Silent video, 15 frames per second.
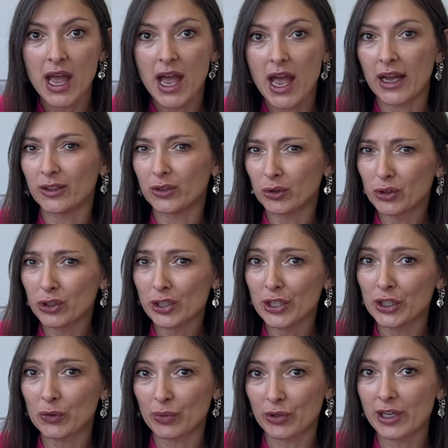and usually
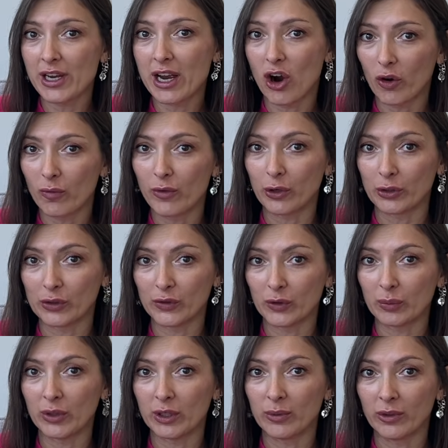it's pretty obvious for
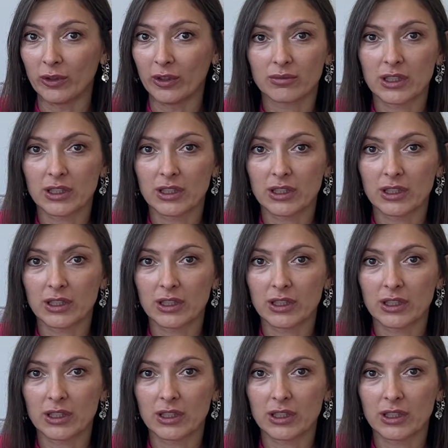people.